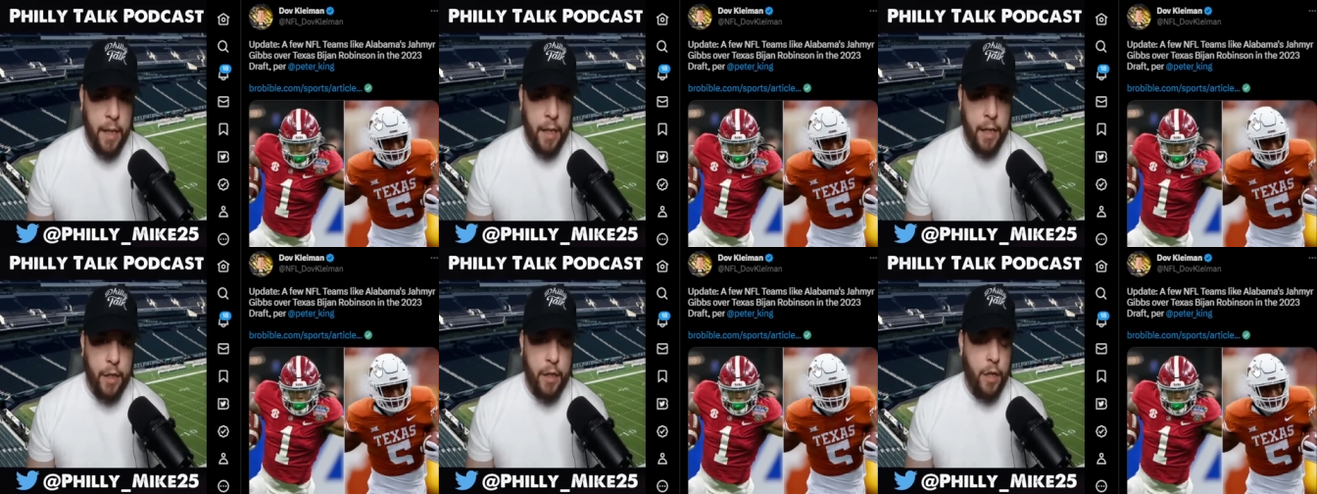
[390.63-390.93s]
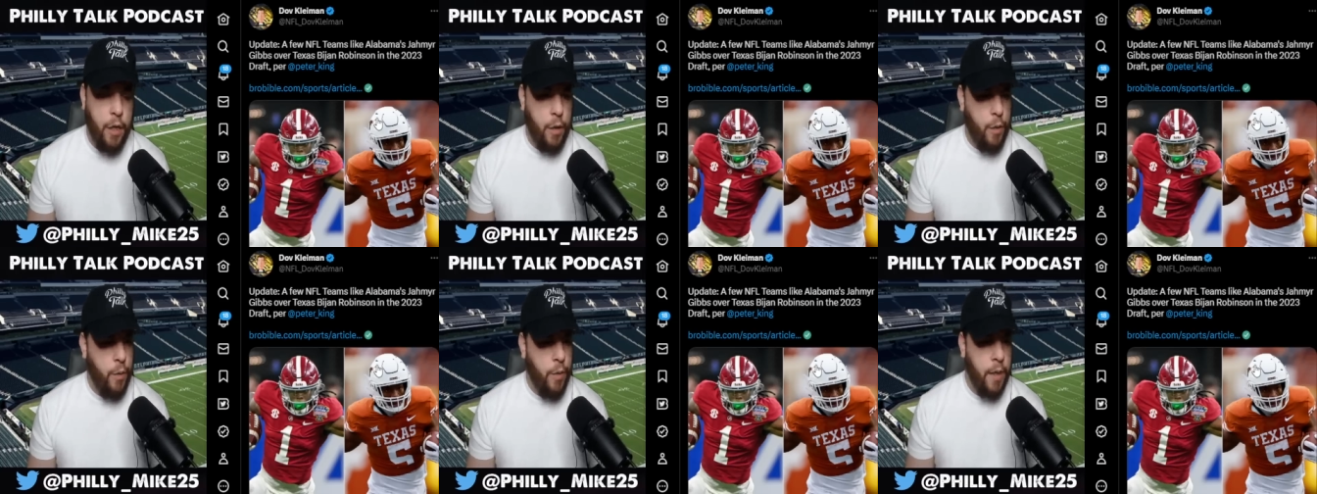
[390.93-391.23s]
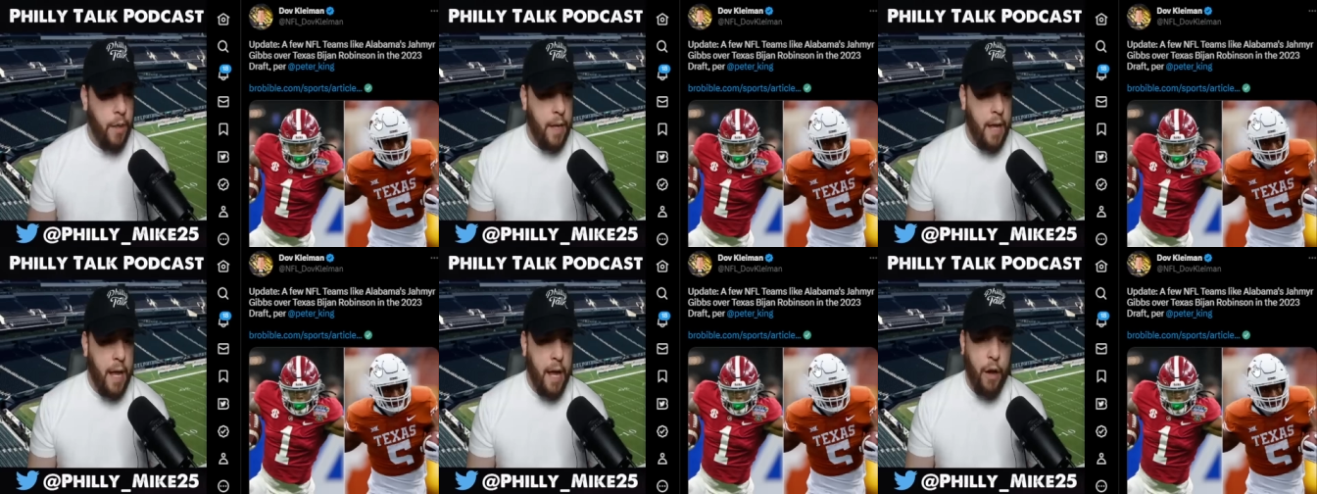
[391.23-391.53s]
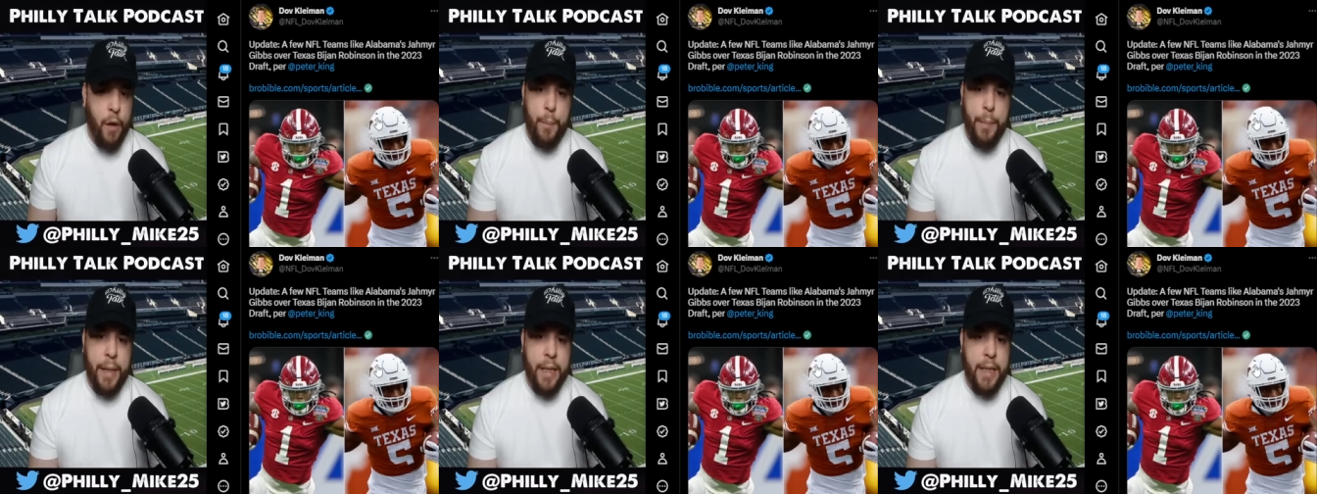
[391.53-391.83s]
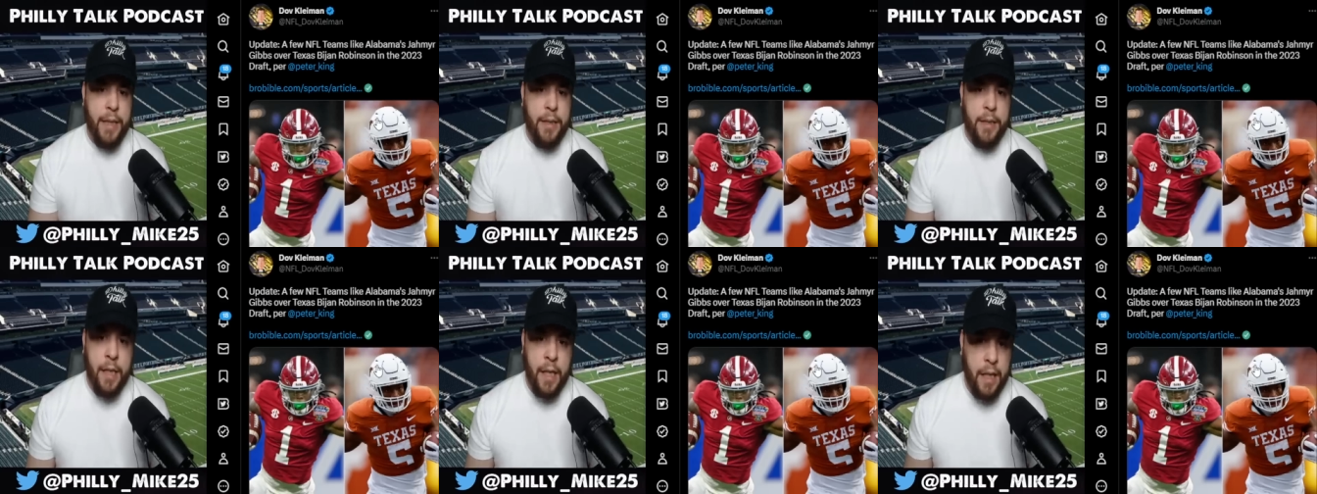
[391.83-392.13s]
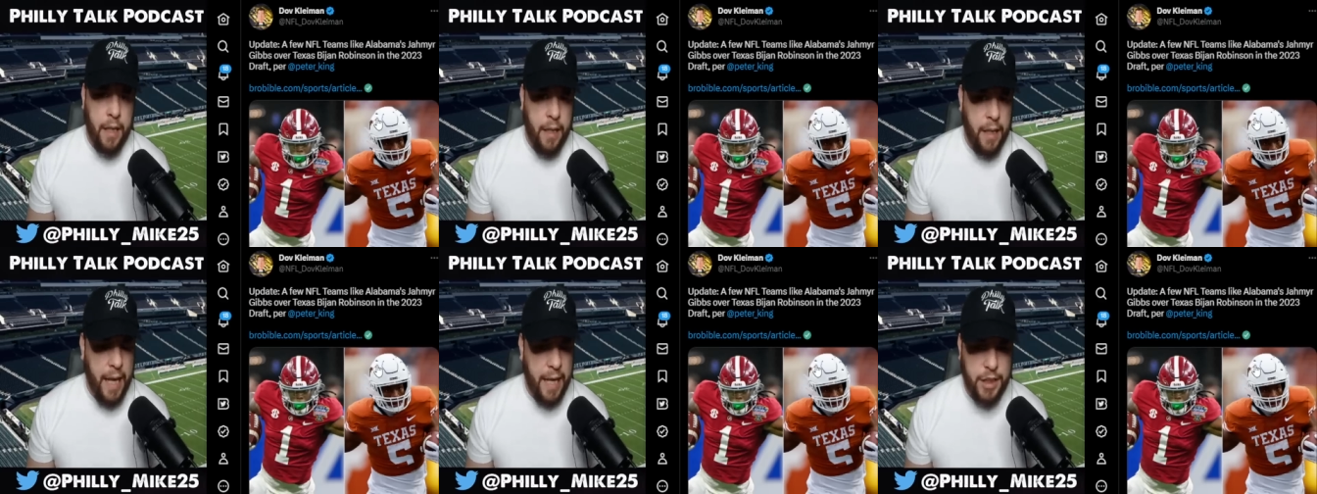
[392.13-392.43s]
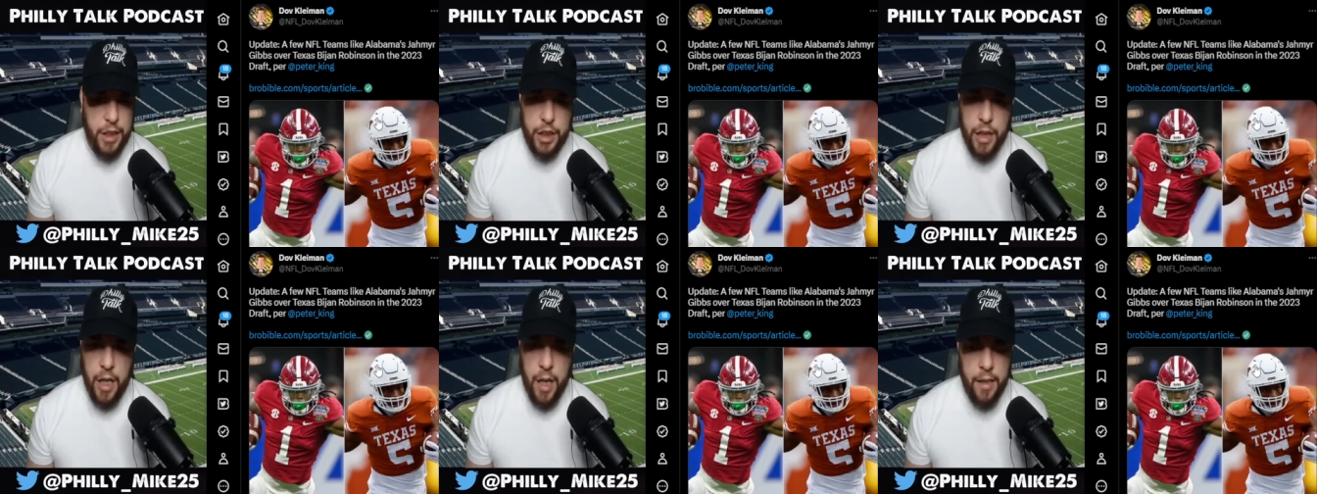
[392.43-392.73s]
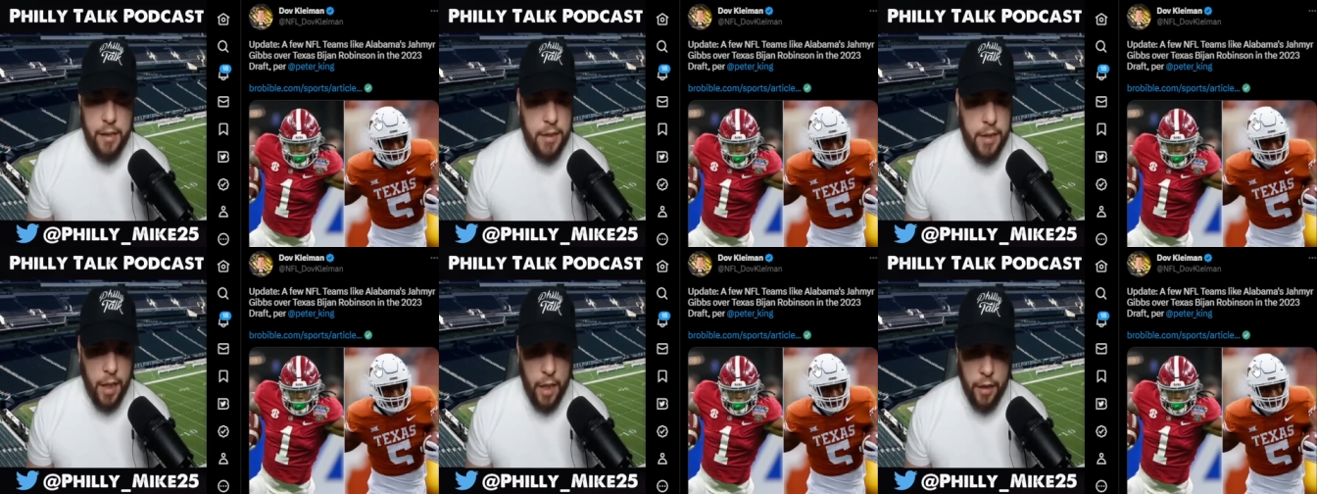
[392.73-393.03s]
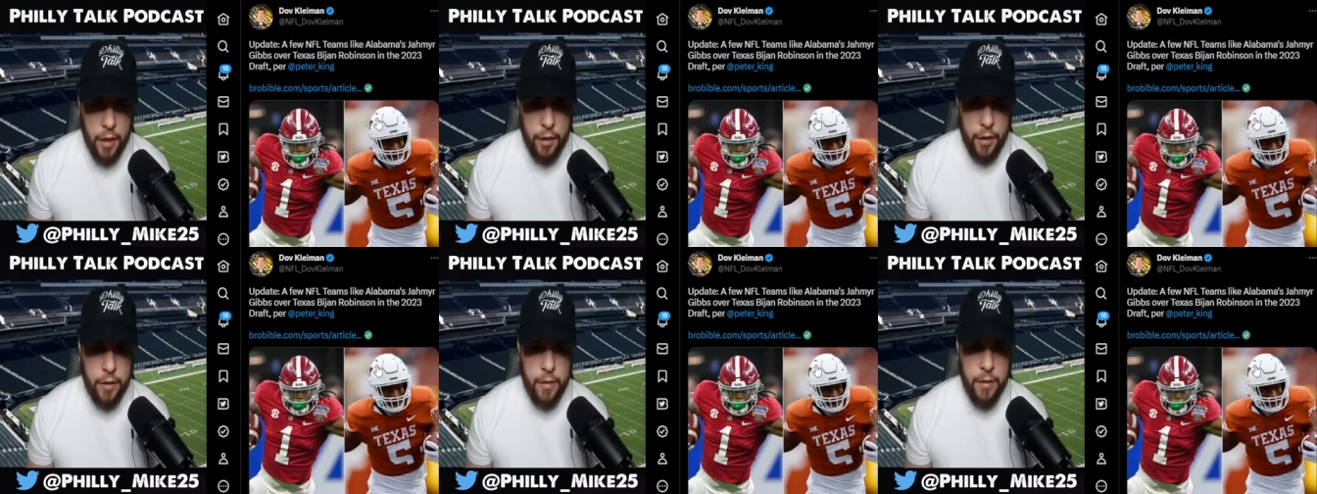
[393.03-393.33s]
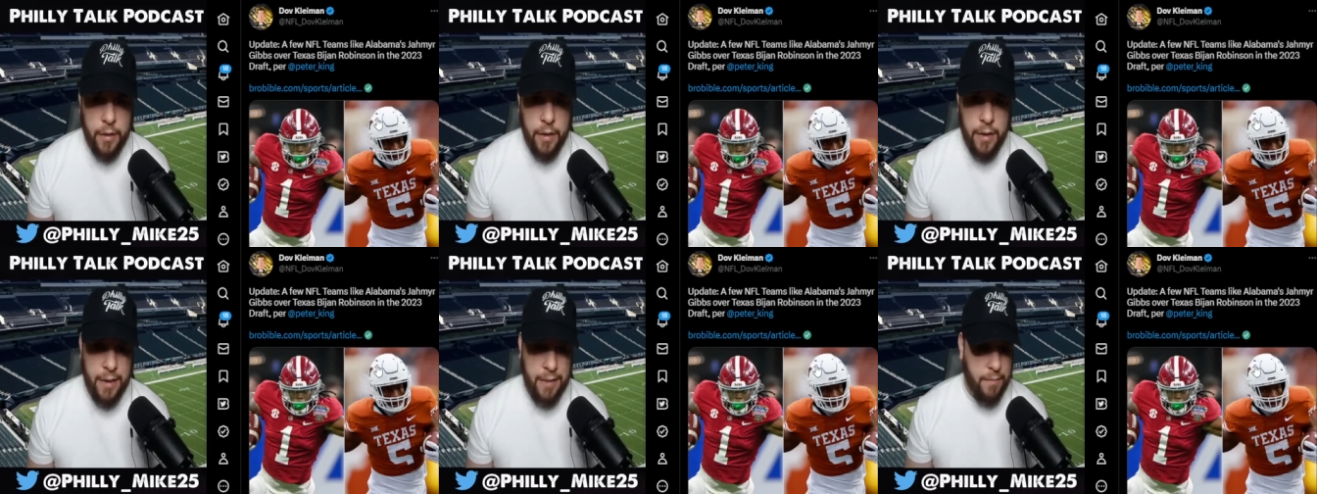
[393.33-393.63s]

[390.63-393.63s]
you know, LB like Sean Tucker.